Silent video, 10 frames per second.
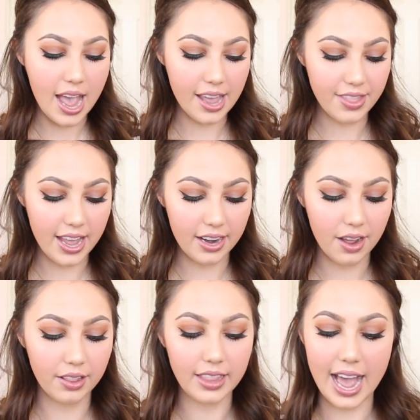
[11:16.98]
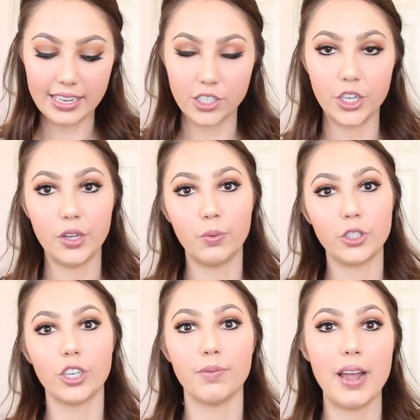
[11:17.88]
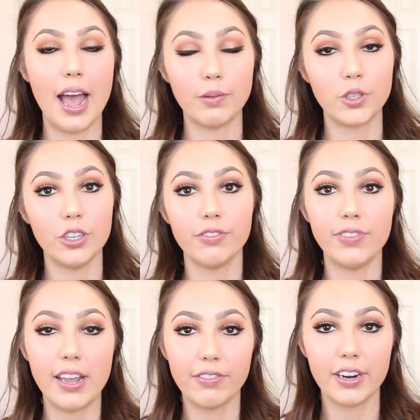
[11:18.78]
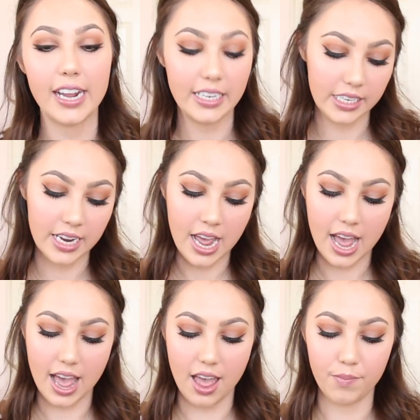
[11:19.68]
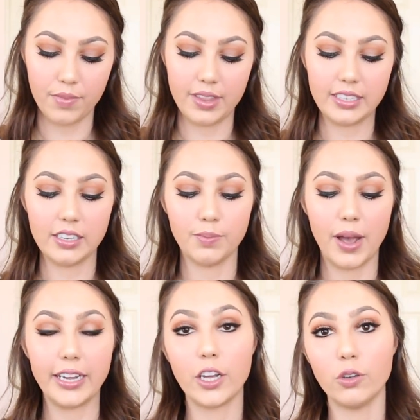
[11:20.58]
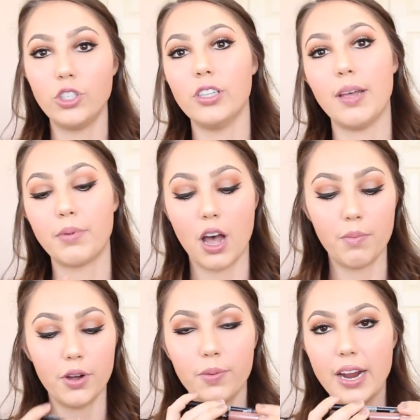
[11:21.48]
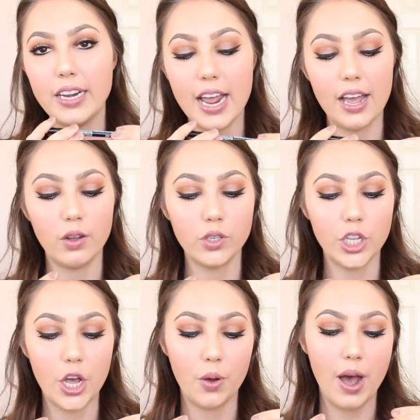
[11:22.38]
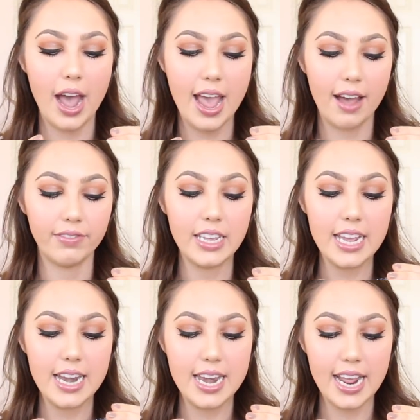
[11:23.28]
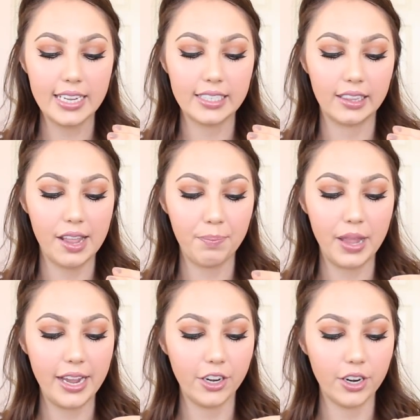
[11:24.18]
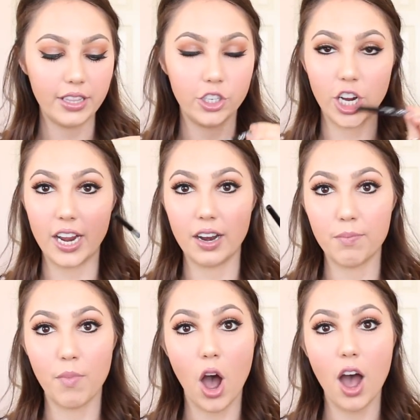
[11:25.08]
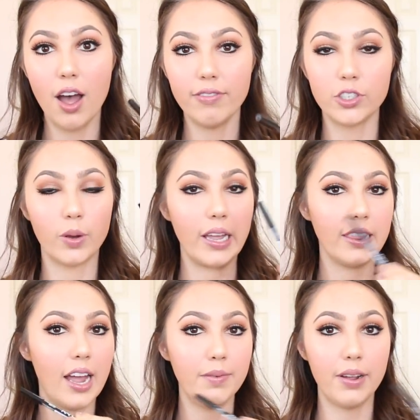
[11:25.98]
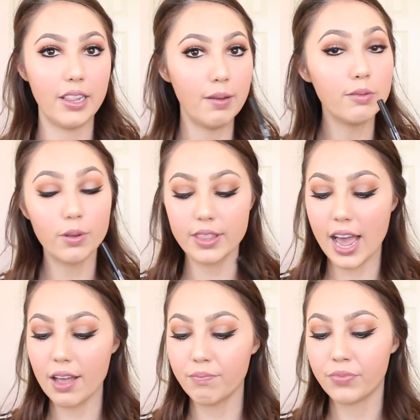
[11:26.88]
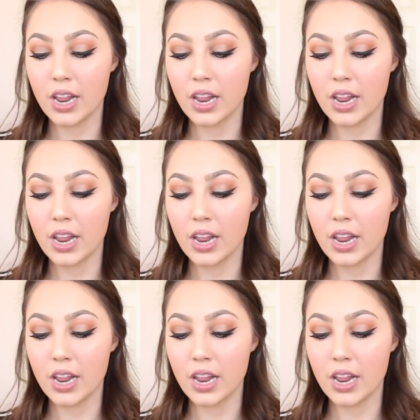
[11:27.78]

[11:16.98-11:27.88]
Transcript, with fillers: And then last two, which are my absolute favorite, um, this is my go-to lip combo right now. So I have the NYX lip liner in the shade Mauve. So I line my lips with that.